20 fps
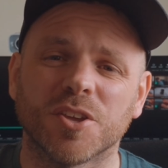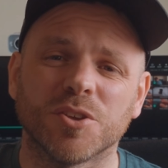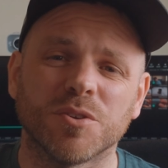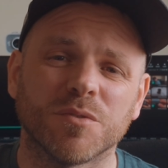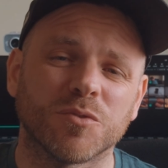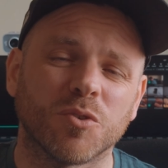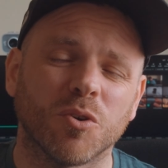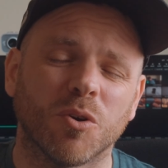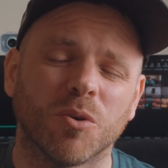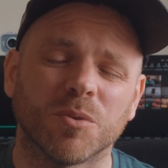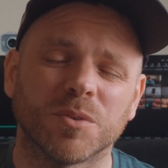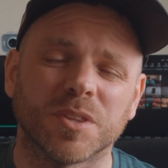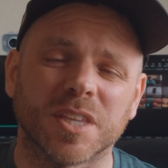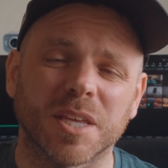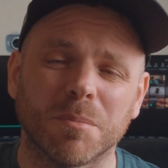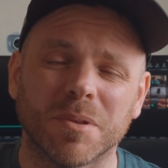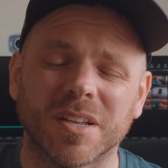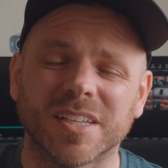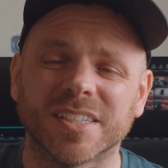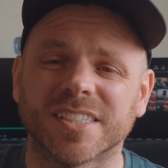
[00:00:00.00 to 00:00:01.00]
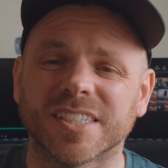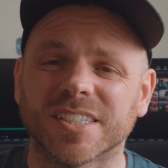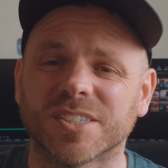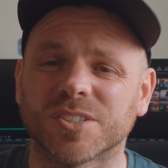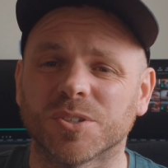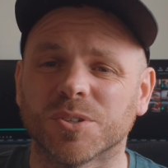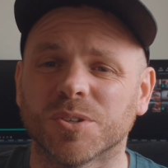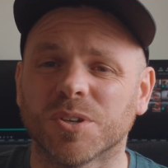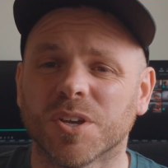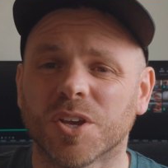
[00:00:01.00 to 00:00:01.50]
you've got the ability
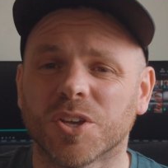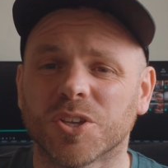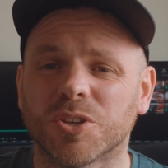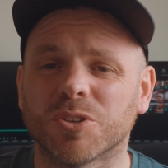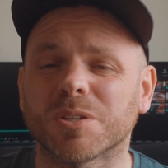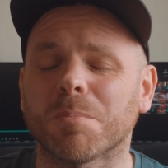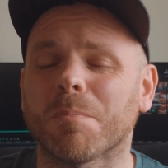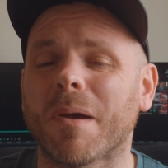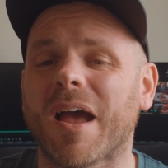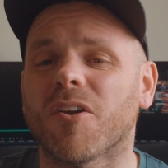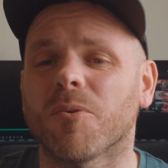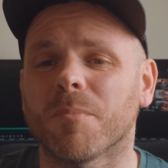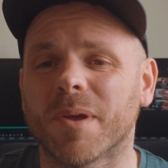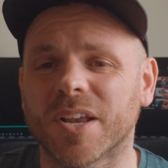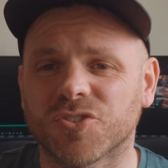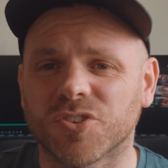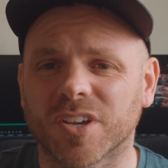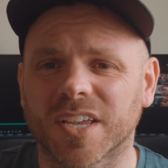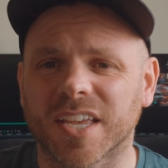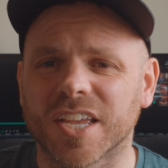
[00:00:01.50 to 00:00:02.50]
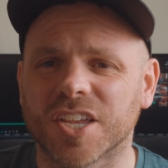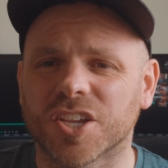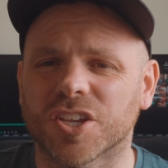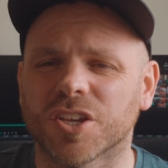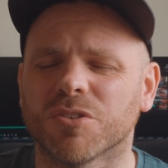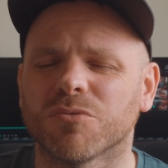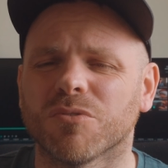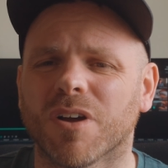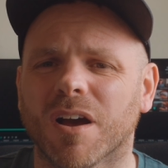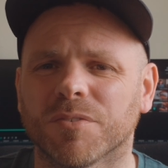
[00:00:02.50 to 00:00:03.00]
to use a parametric
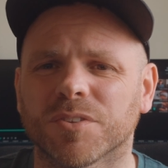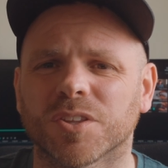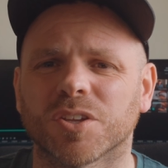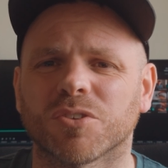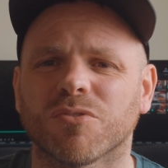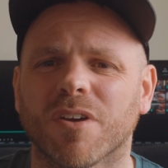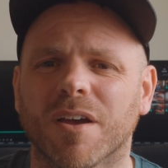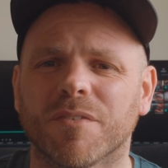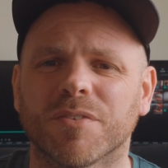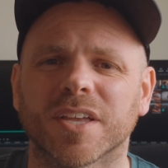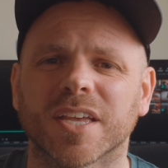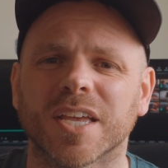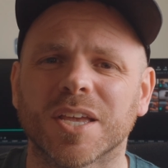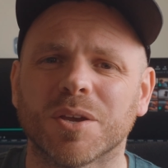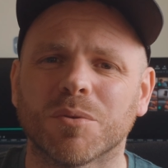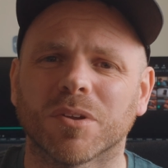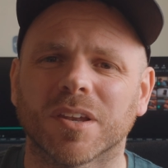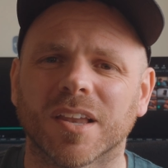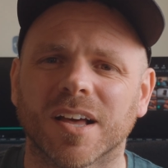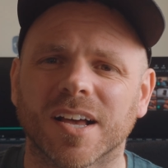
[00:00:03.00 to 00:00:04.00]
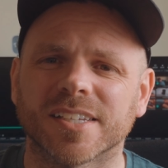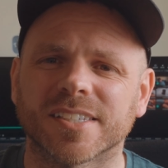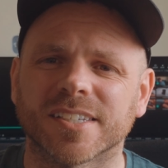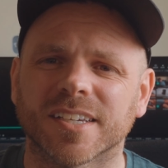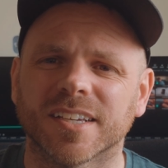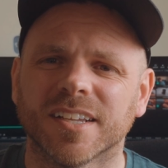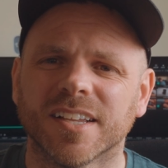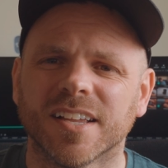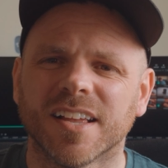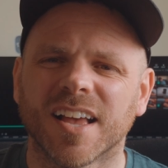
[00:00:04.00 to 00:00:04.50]
EQ rather than a graphic
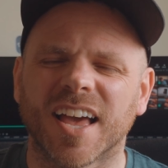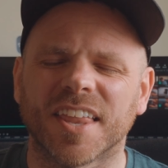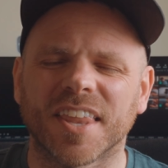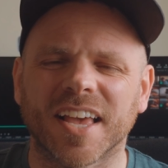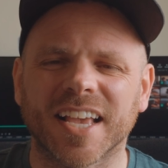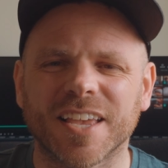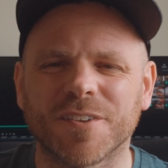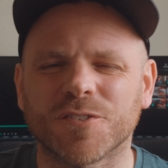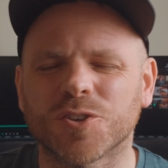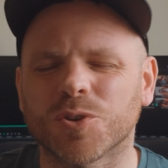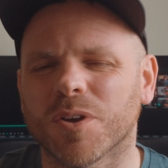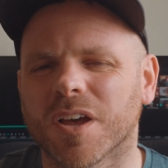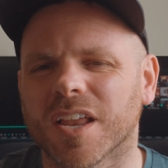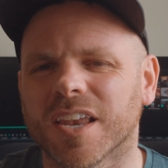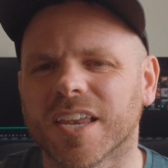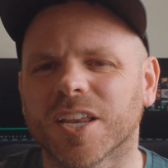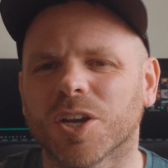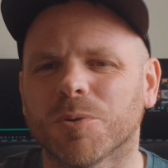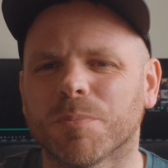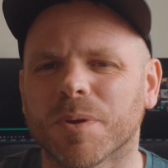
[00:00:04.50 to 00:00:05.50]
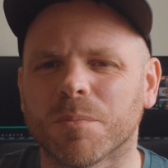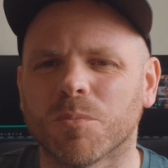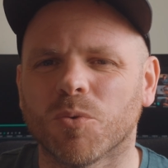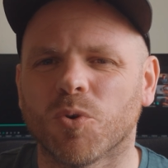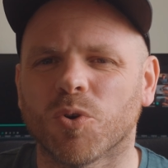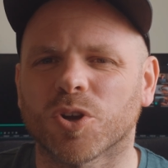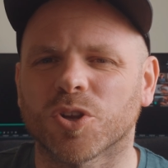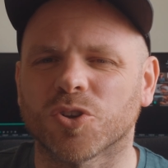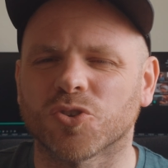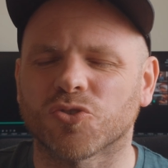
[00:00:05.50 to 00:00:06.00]
equalizer, and that gives you a little bit
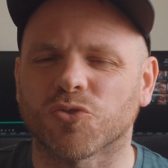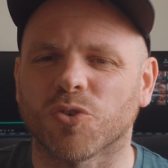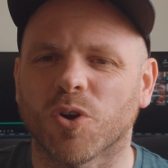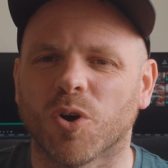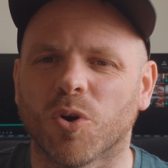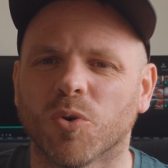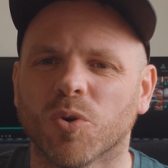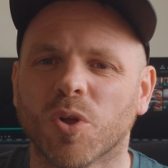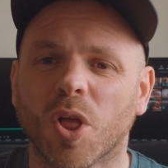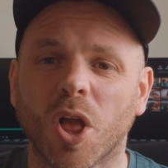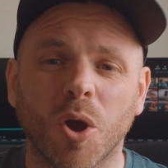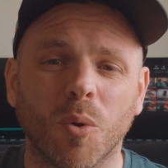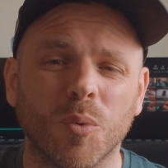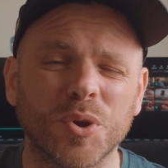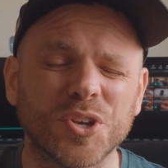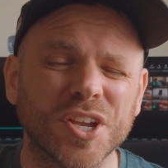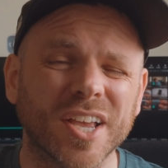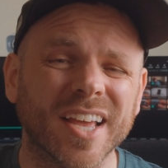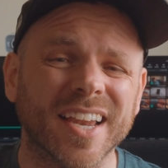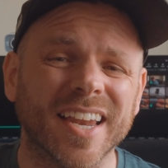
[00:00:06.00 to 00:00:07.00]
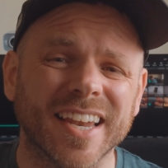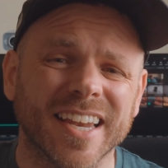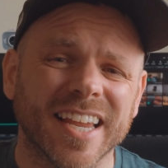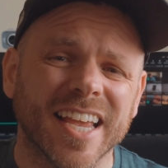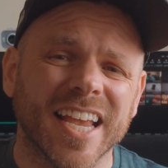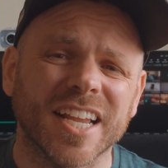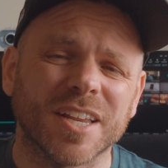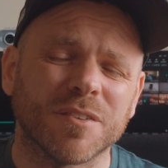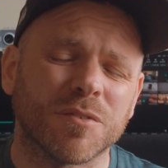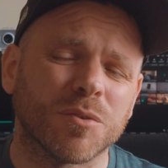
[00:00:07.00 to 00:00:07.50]
more control, which you're going to
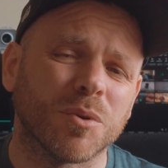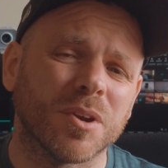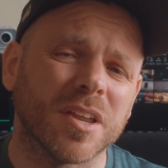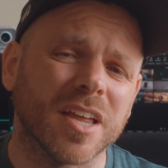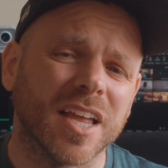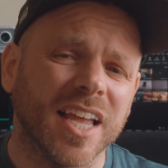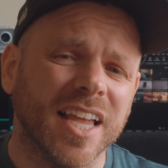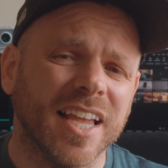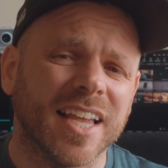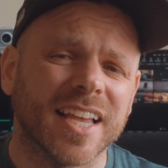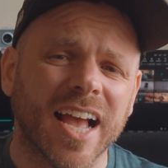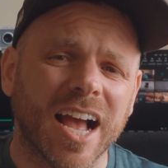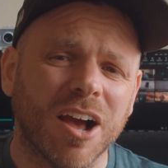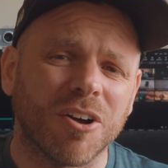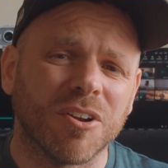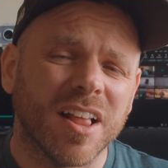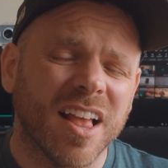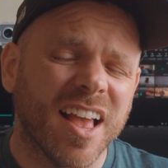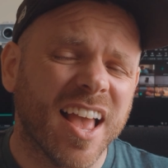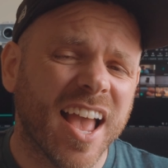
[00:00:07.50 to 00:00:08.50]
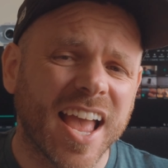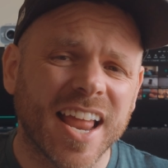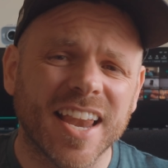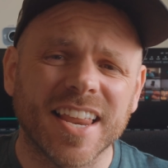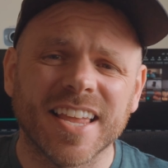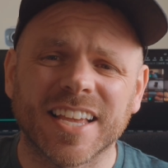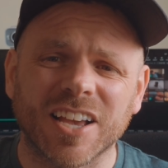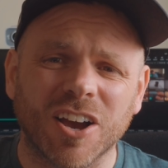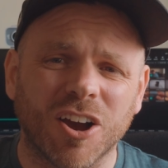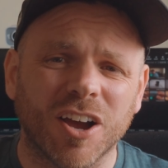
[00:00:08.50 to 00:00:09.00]
need if you want to eke out
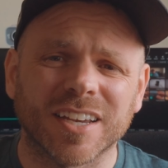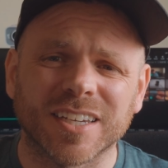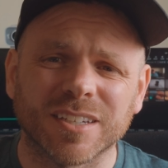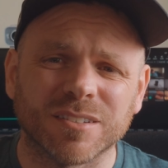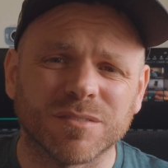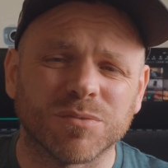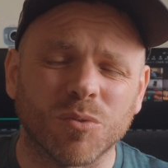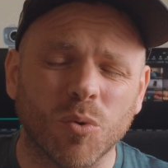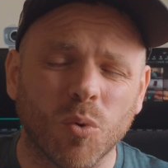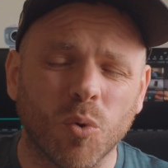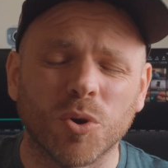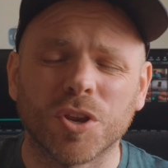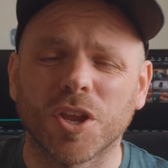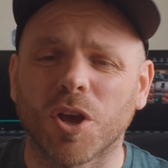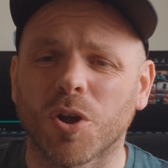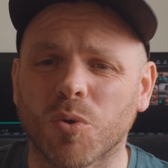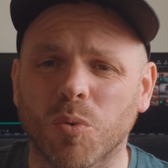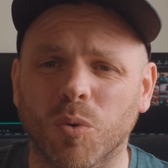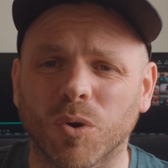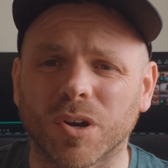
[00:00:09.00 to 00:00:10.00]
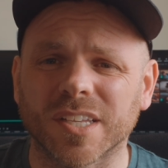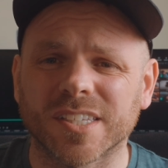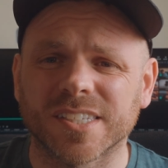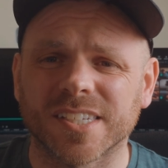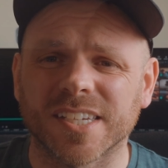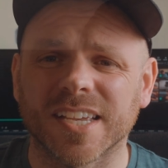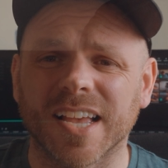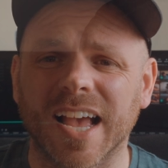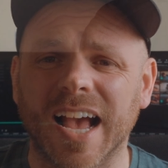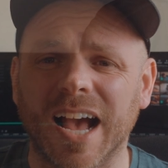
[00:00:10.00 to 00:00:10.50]
any kind of audio
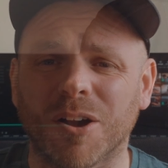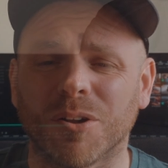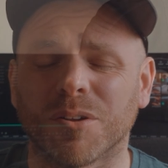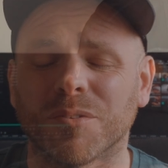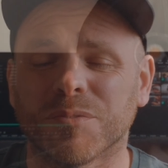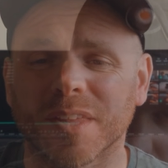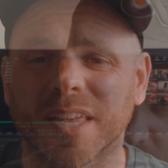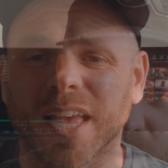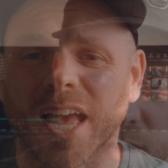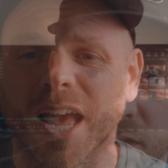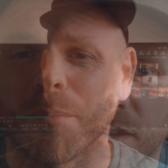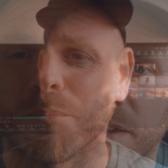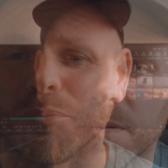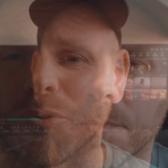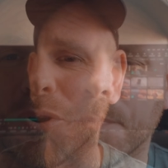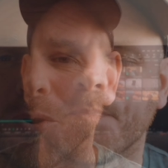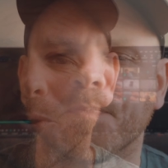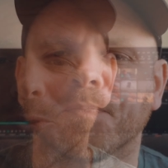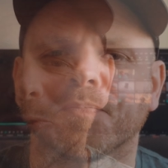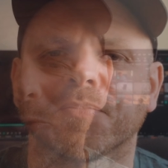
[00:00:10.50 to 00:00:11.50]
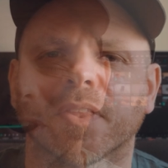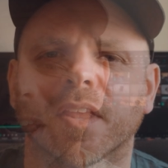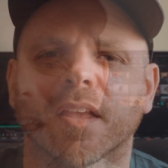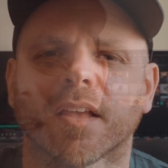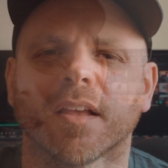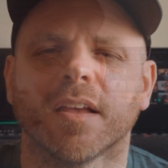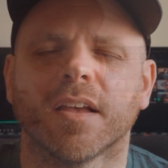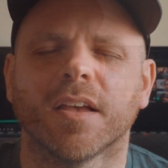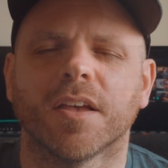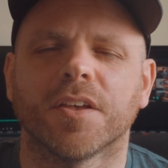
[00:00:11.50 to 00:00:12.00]
quality out of the Air Pro 3.